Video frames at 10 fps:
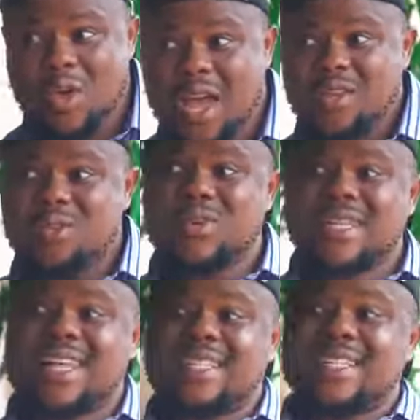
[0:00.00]
And you
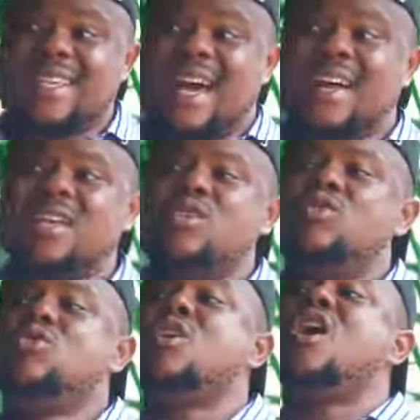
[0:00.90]
are starting now.
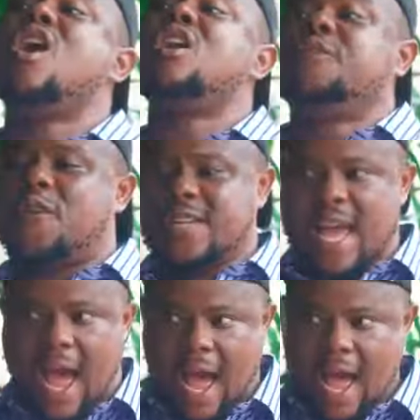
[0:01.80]
You go out for there.